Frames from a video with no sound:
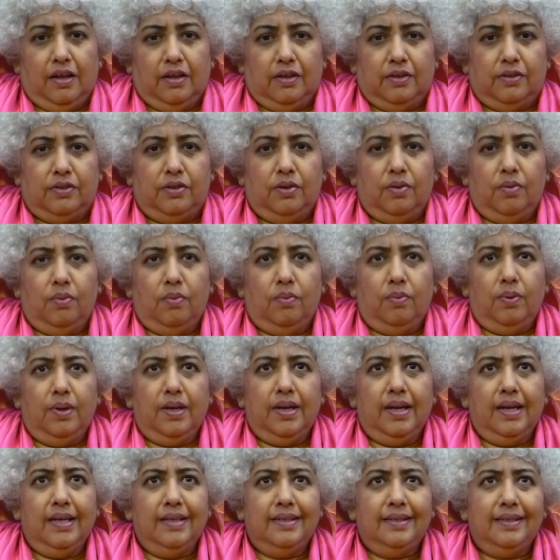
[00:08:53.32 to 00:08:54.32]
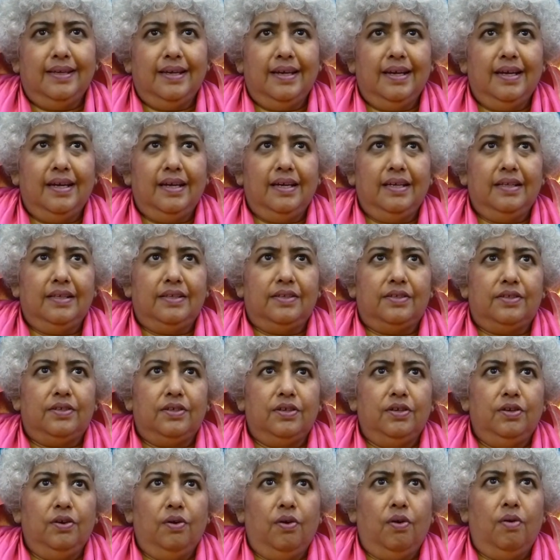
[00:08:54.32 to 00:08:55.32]
So when I say it's
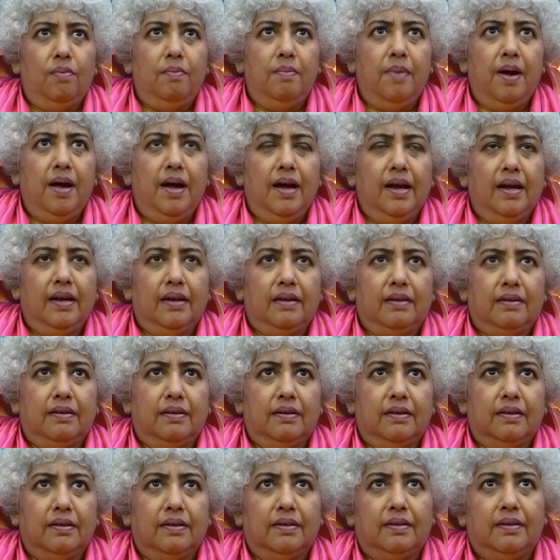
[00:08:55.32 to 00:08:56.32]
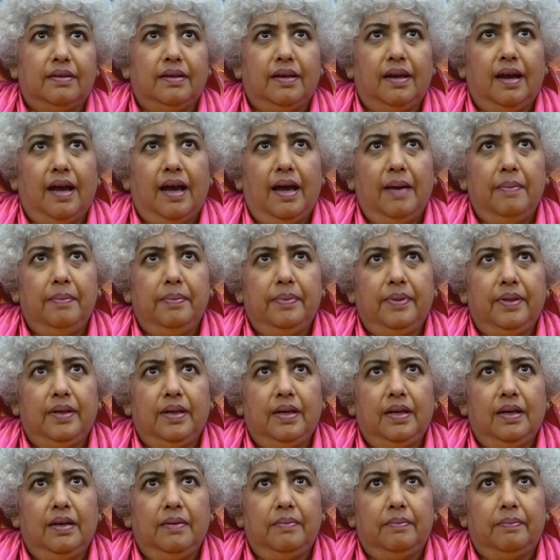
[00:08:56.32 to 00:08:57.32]
your mind, see, I'm
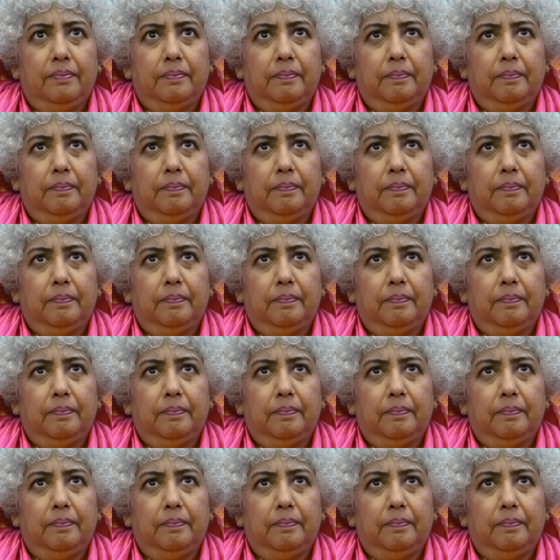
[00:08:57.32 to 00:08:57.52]
the